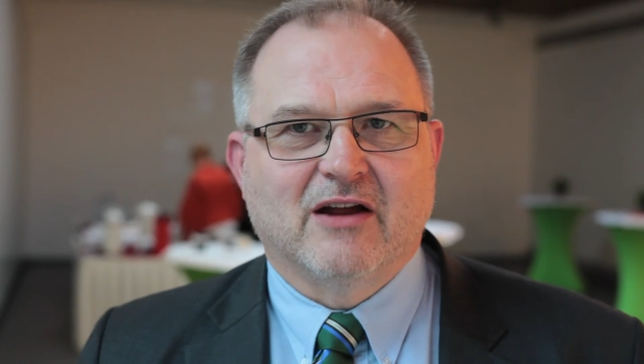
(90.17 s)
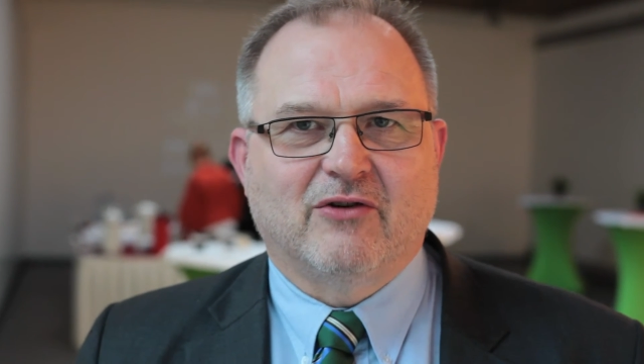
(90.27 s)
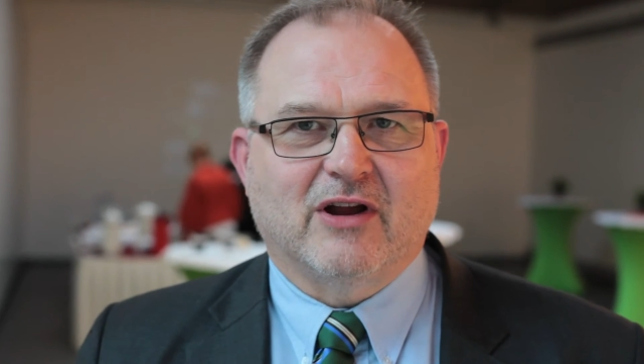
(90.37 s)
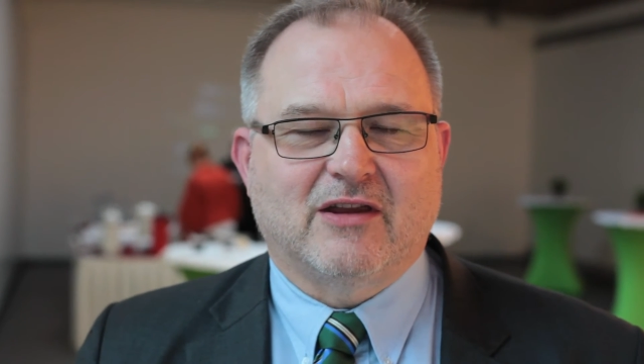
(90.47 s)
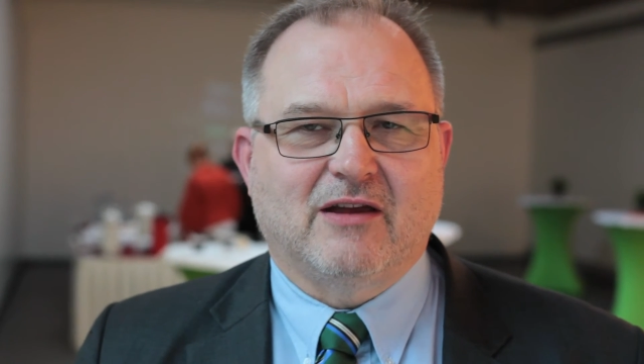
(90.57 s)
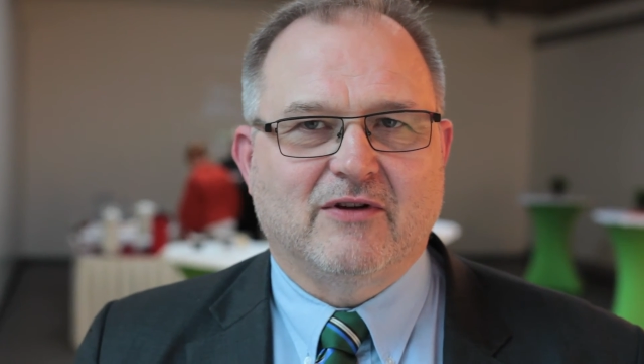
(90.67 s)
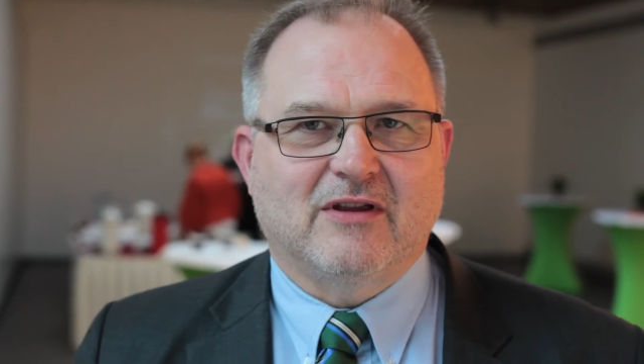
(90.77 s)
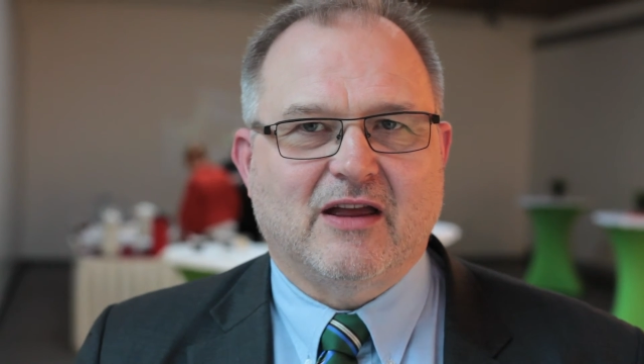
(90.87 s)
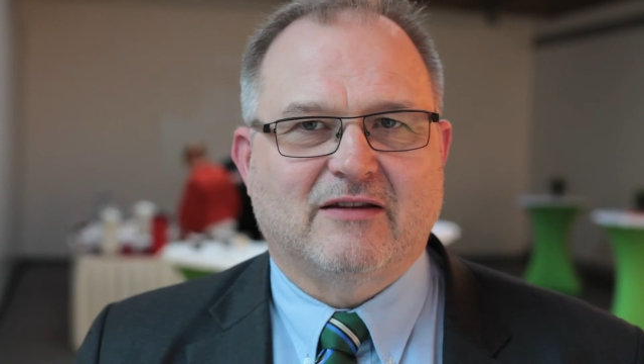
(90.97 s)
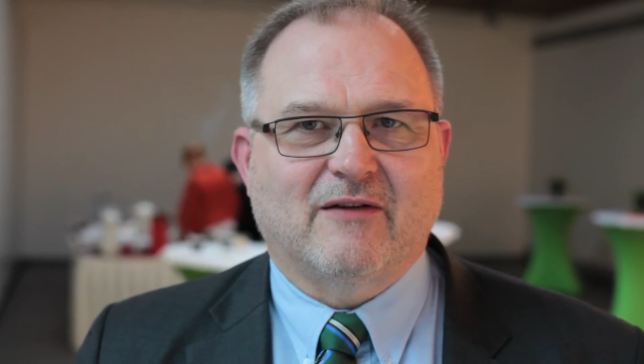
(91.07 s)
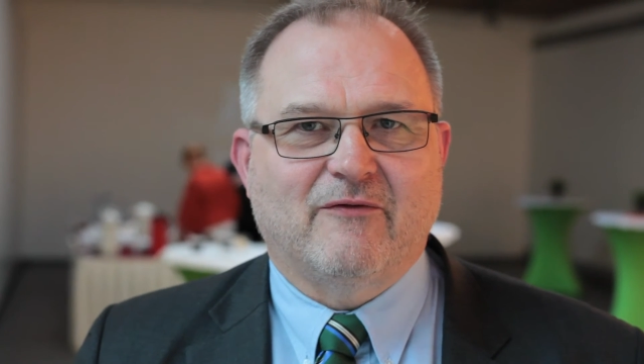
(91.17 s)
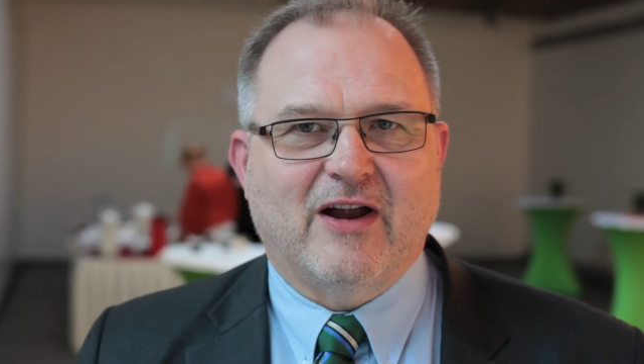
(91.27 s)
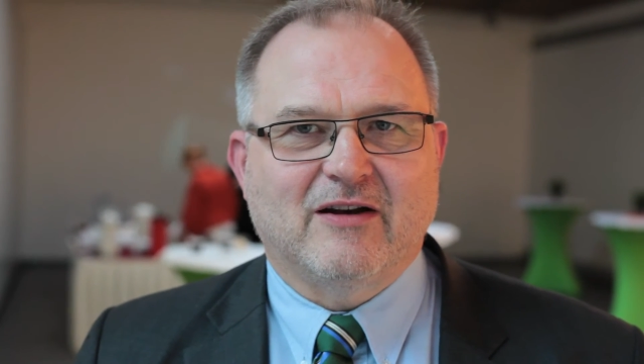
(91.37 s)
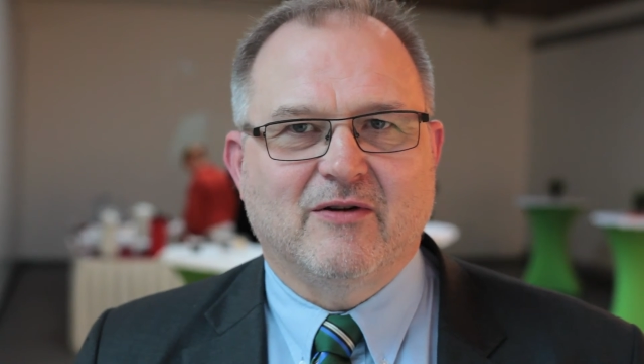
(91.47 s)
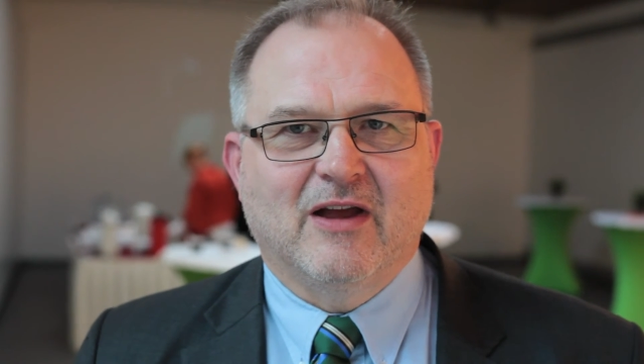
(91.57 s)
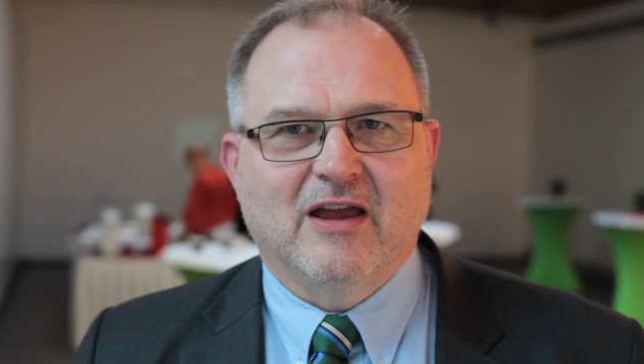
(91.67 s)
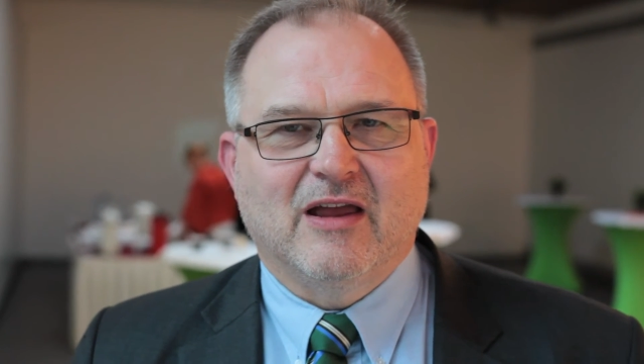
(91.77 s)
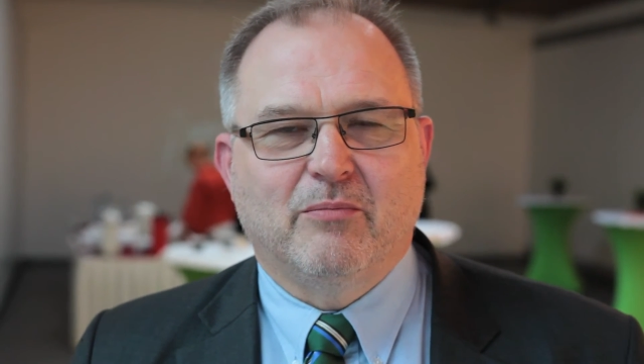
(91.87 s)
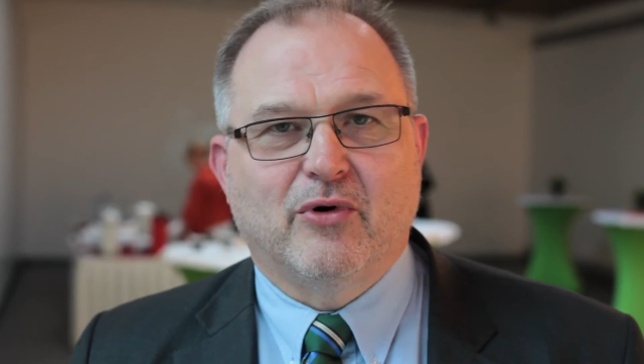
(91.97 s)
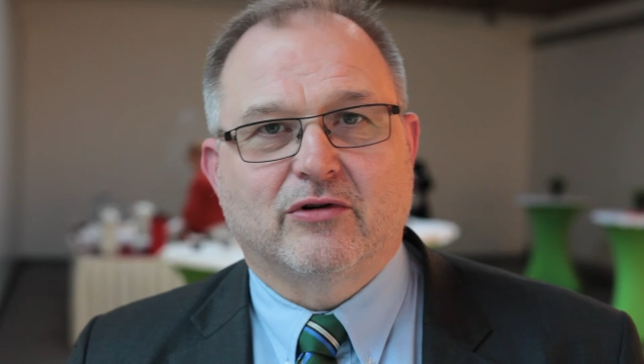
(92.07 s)
creativity is a very
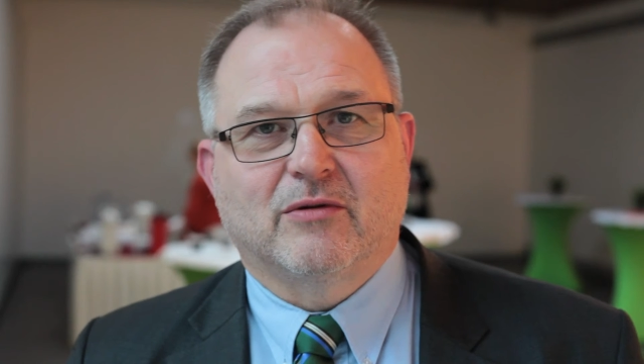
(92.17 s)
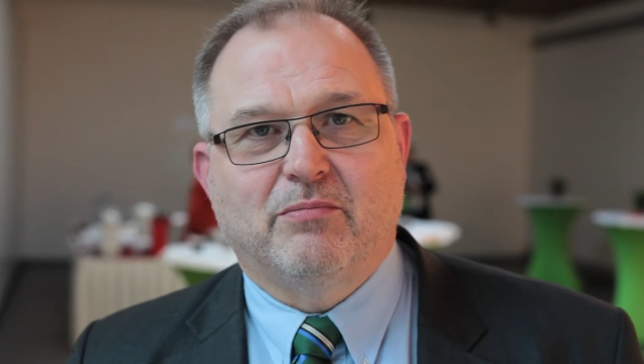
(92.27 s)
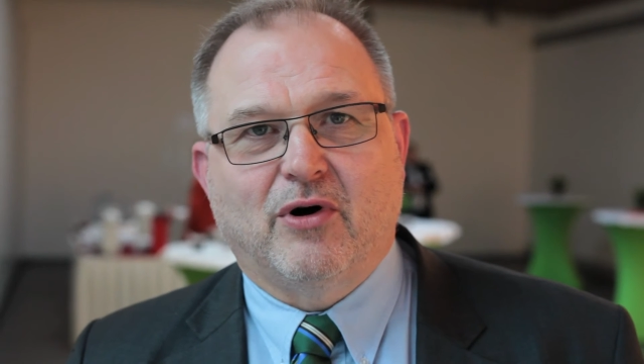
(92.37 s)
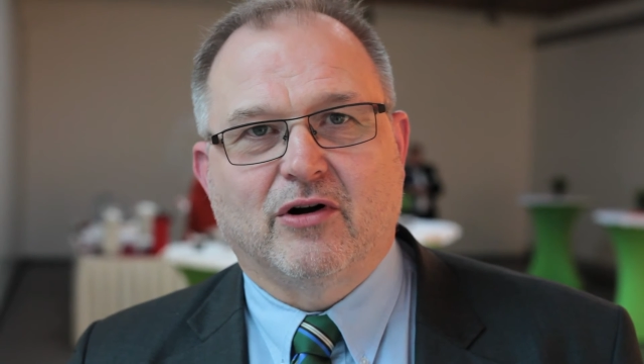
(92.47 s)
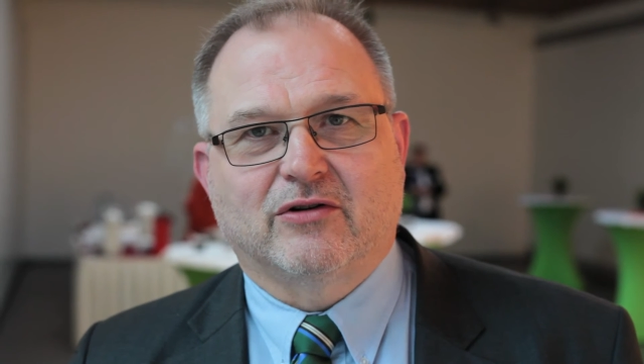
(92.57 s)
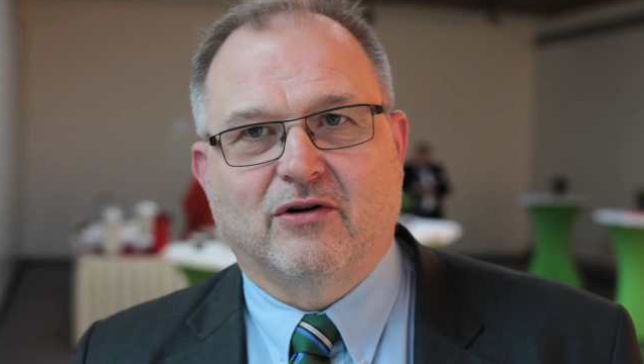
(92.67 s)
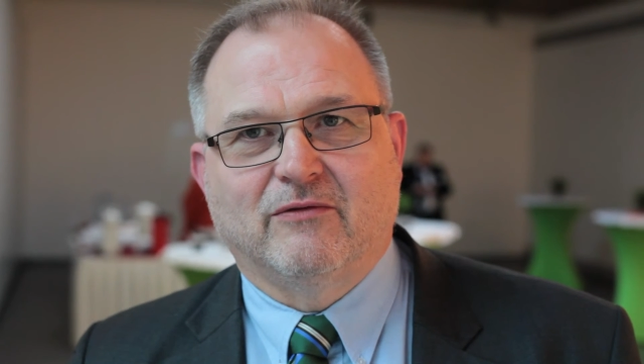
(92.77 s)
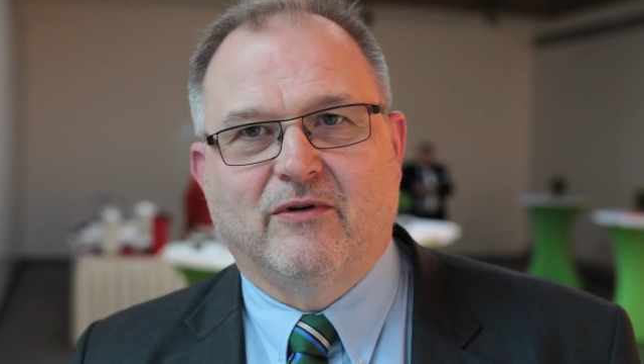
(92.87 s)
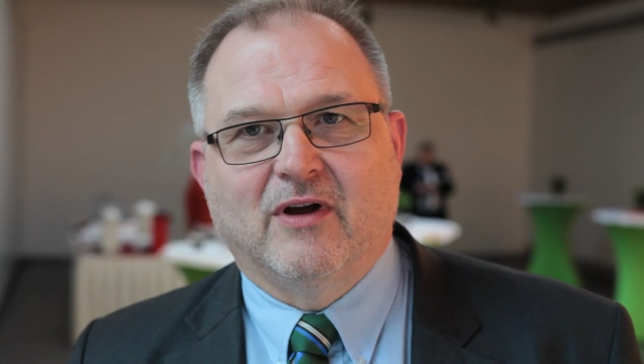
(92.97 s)
important part of